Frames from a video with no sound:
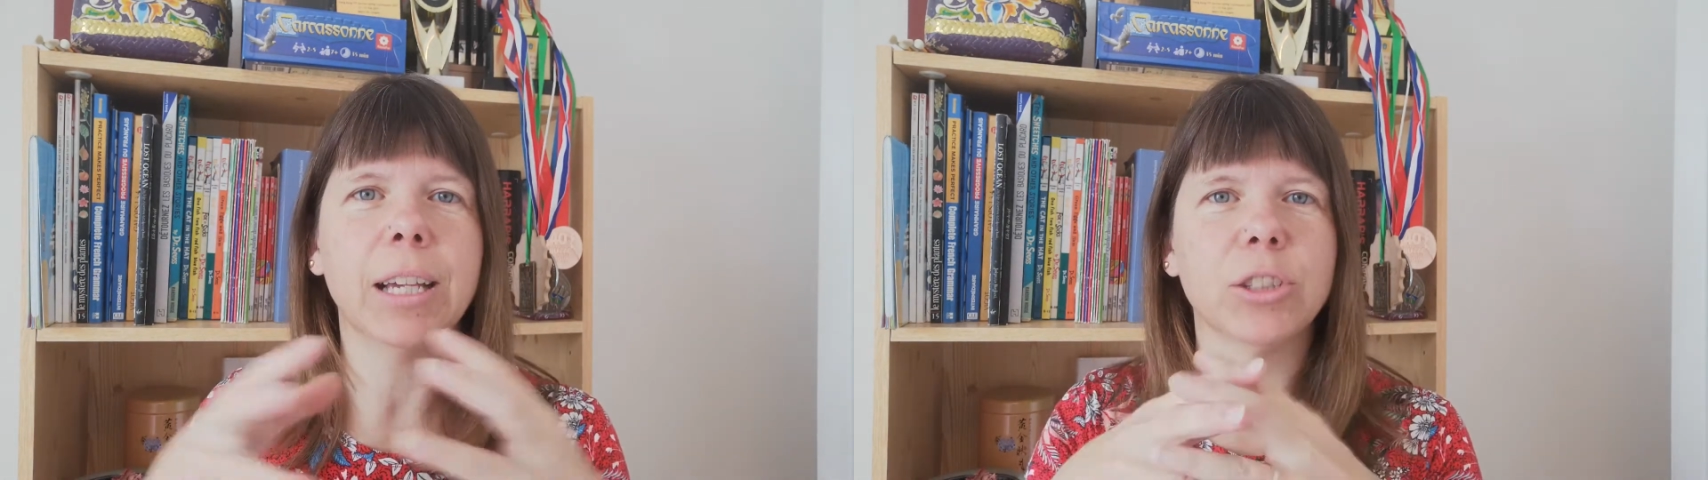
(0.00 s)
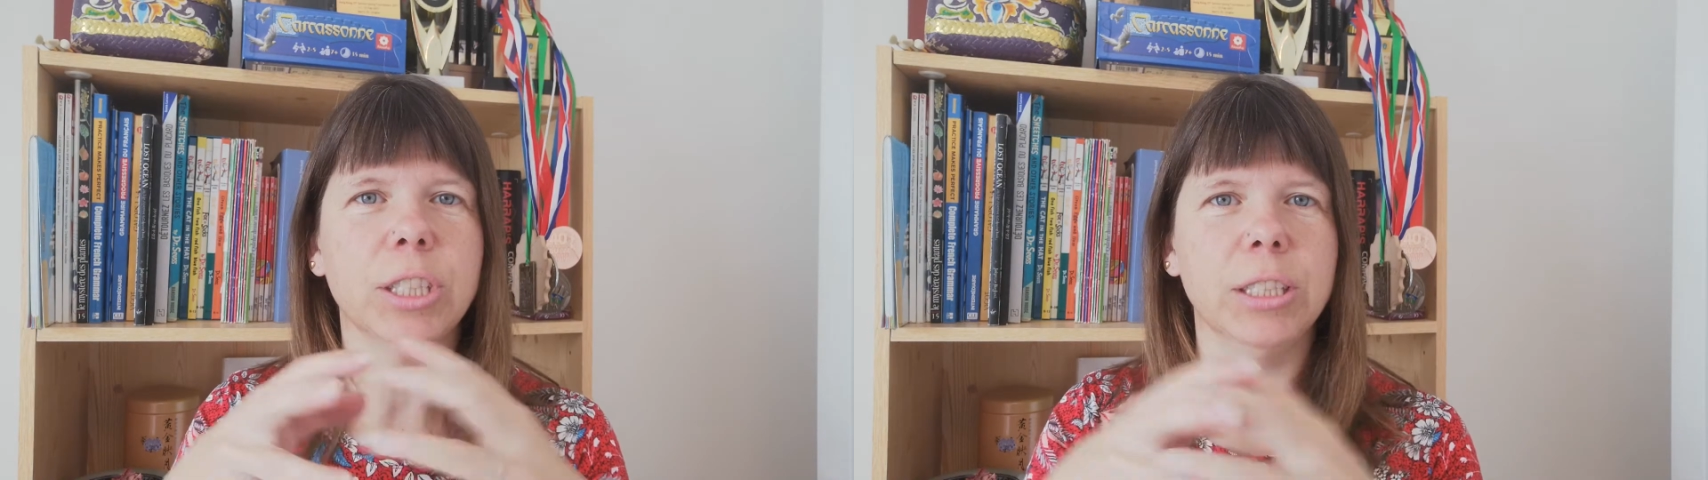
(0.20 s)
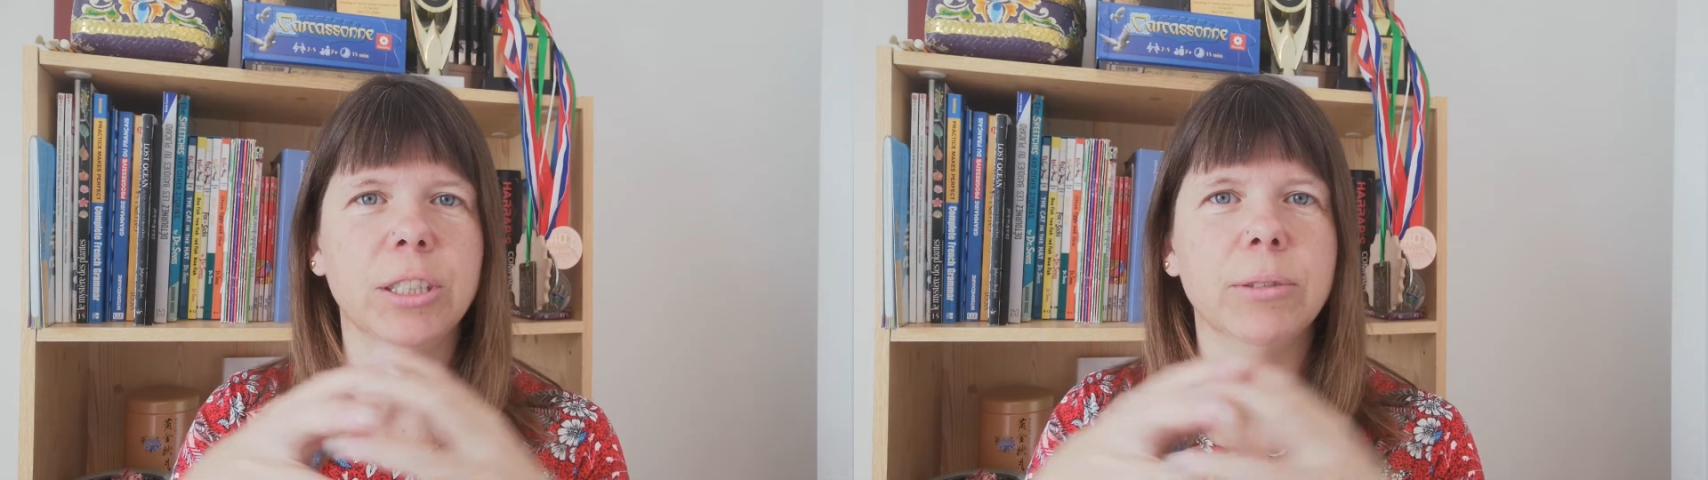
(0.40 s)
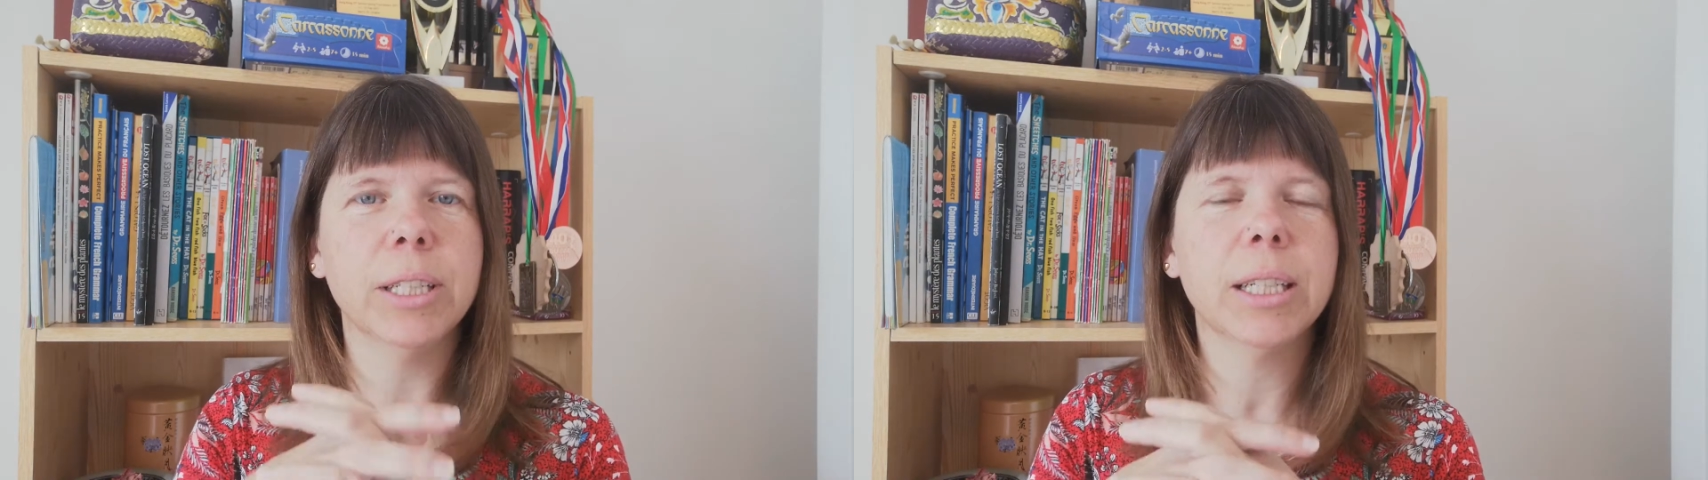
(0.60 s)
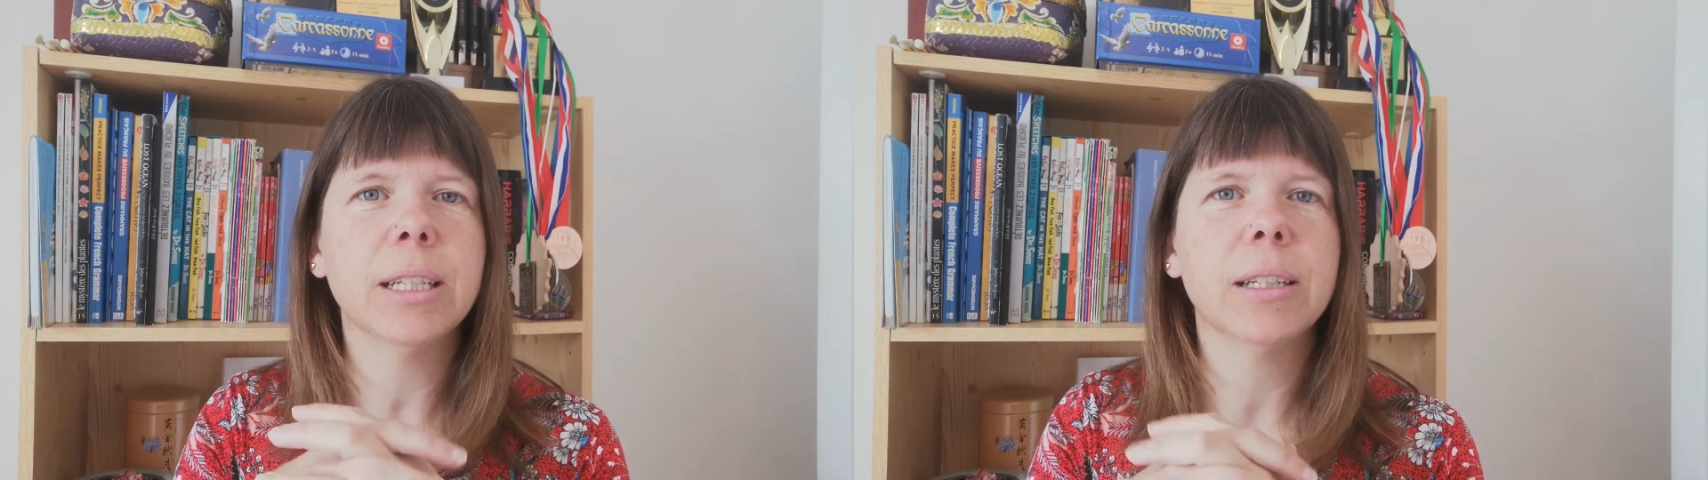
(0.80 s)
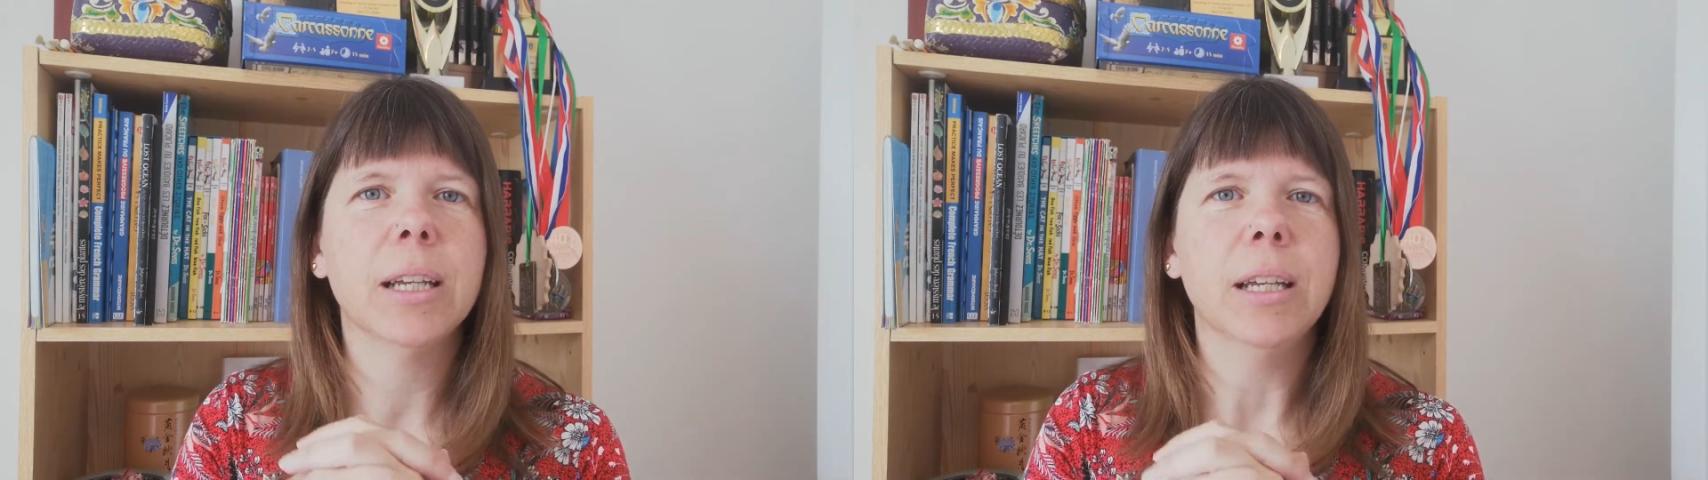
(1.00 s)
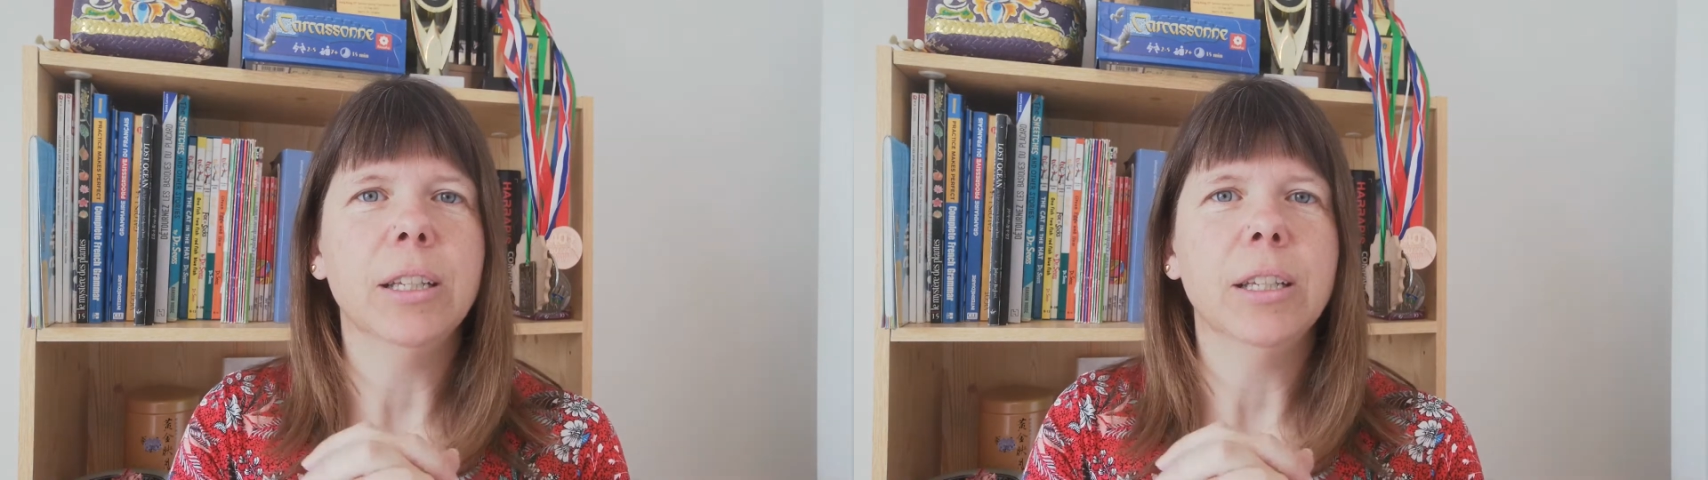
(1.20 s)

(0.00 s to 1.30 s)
actually doing it,